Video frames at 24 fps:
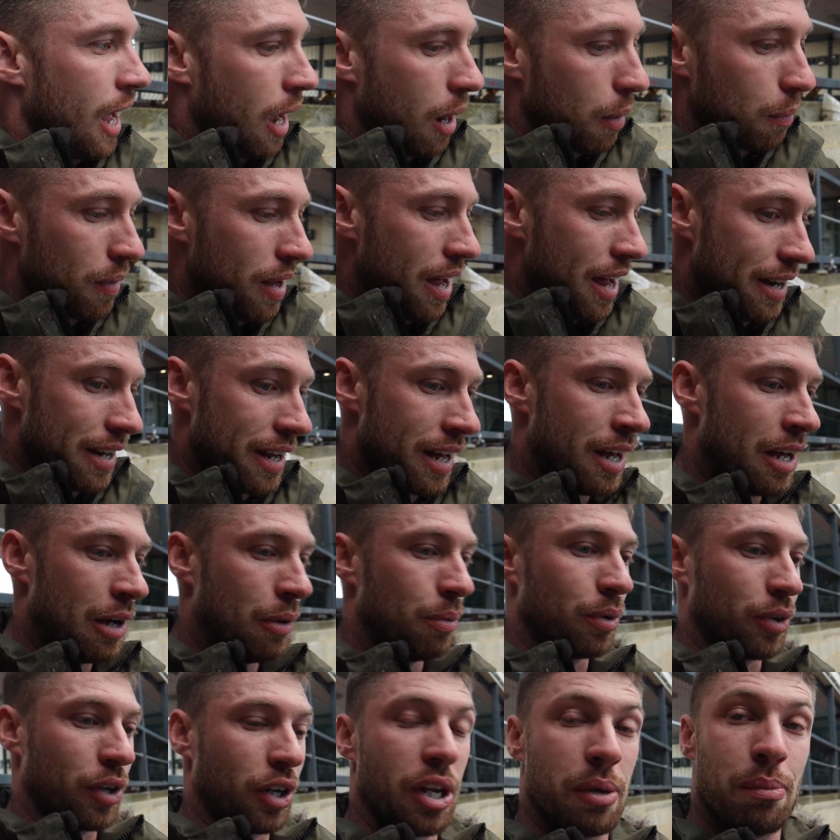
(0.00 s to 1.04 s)
And then
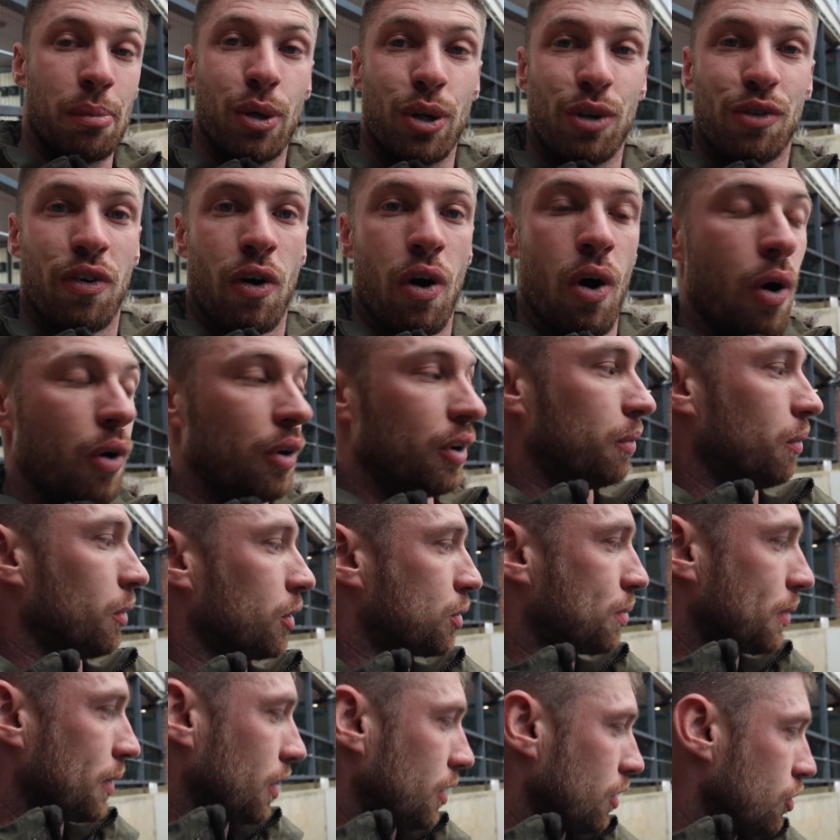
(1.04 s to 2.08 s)
we're going to move on,
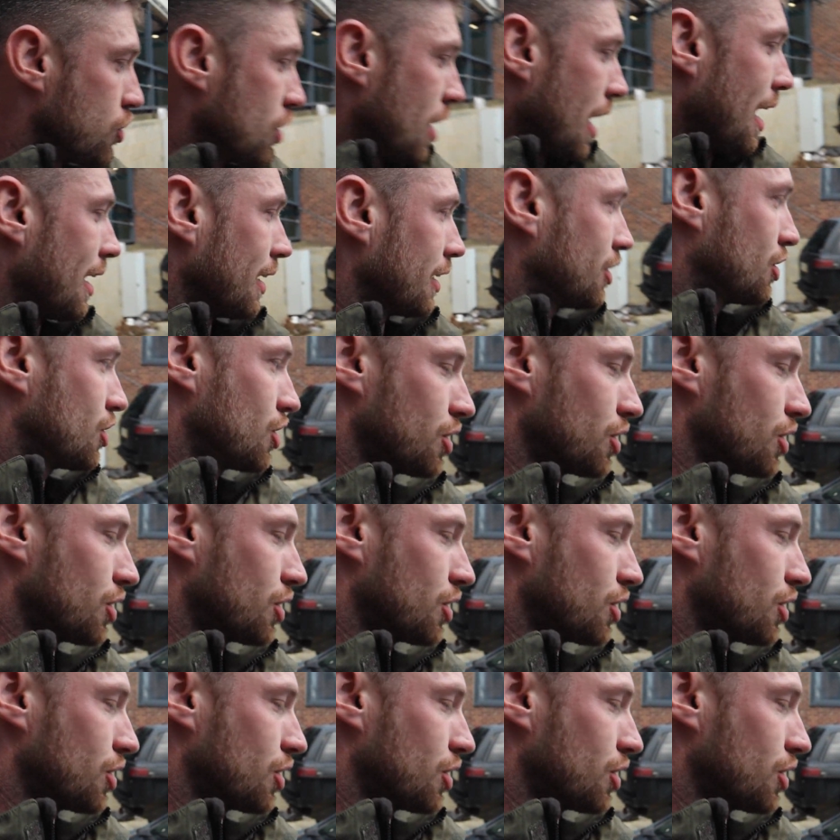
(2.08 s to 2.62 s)
once we've got the jack,